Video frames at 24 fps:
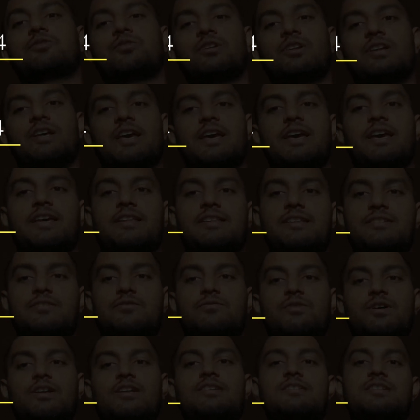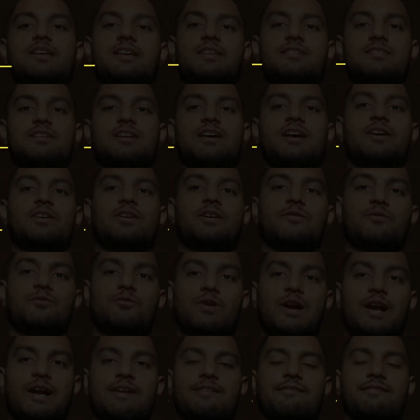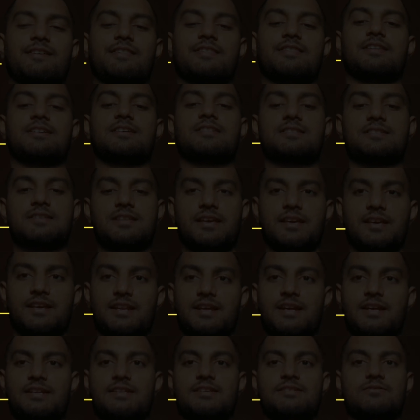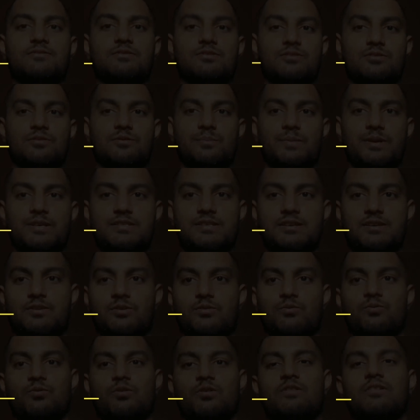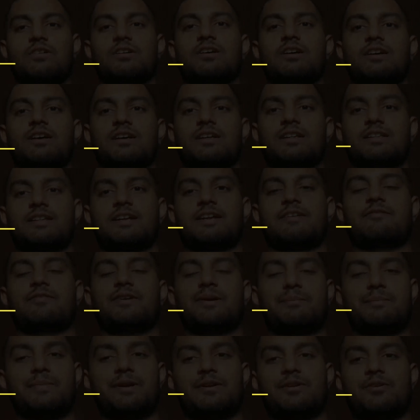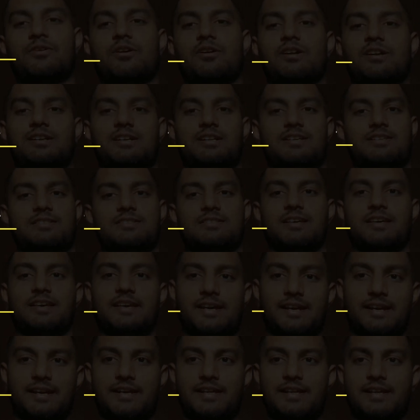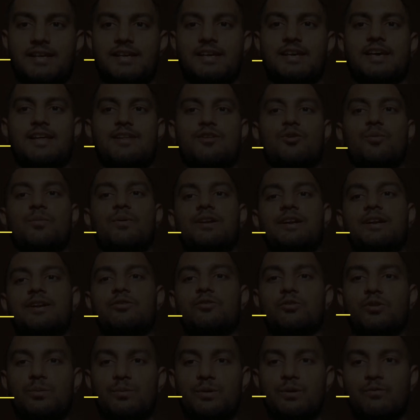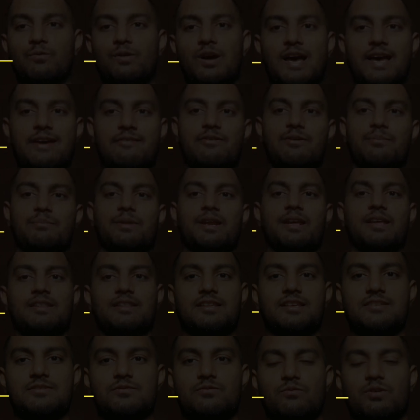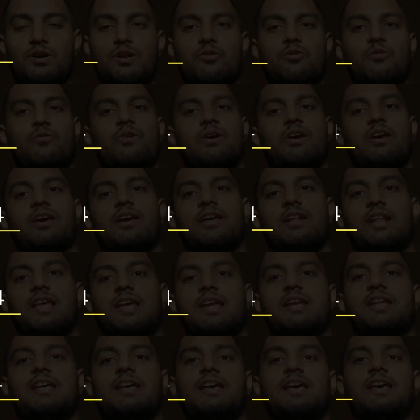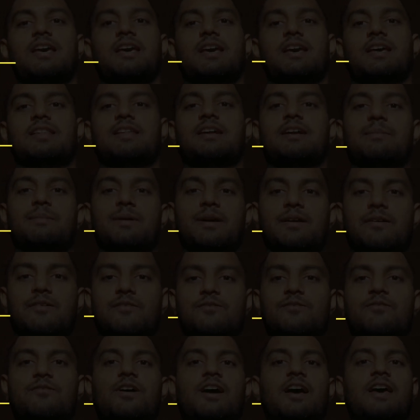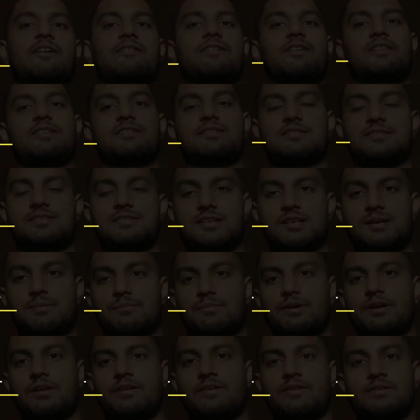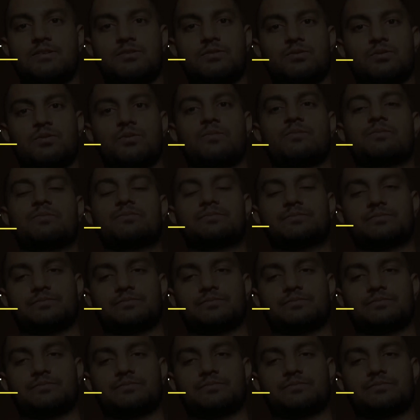tell you, hey, this one is extra, you have to add with this thing, right? This was the basic rule that we have been taught as a kid, and nobody told me why we bring this one over here, right? That becomes 5, and this is the number. So